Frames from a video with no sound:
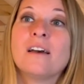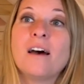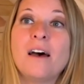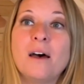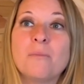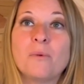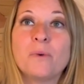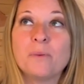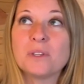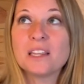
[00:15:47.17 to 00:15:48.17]
um,
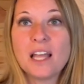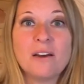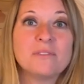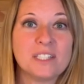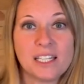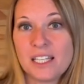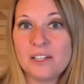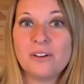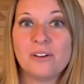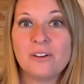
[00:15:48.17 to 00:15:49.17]
we would love to
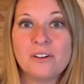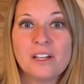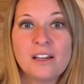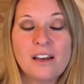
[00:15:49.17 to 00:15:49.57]
hear